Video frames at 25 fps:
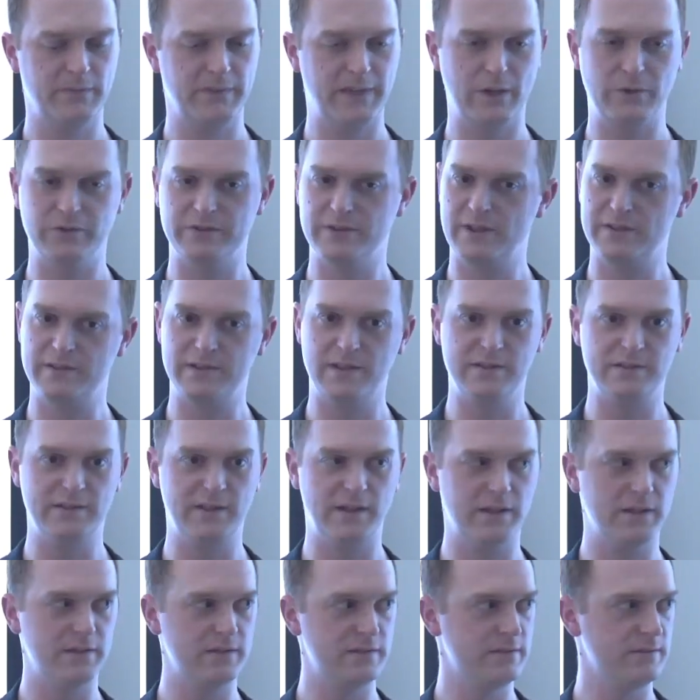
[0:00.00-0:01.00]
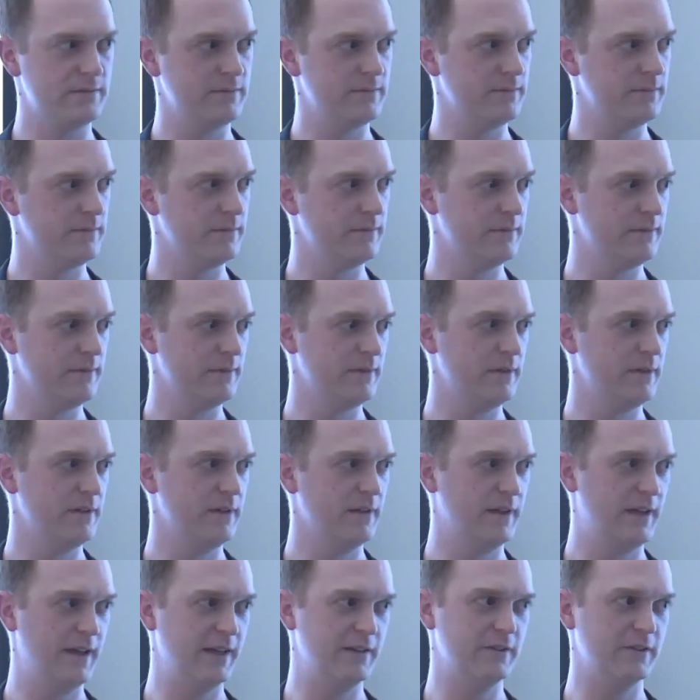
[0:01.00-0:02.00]
That was not 10 seconds.
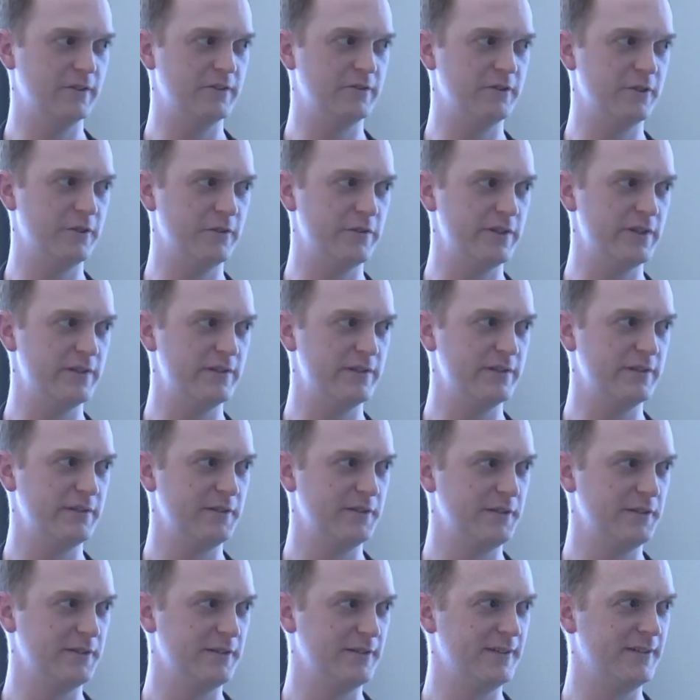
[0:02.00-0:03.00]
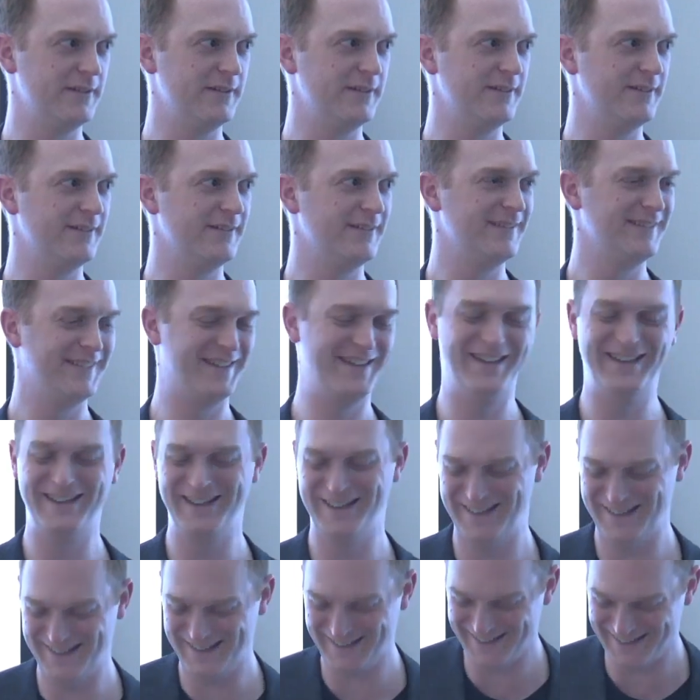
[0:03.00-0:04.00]
Ken looks nervous. Oh, you're
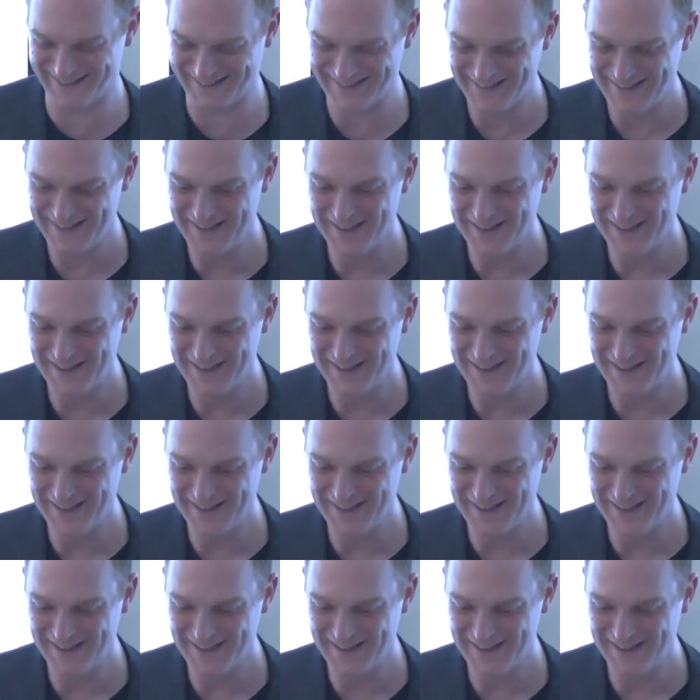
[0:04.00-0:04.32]
good.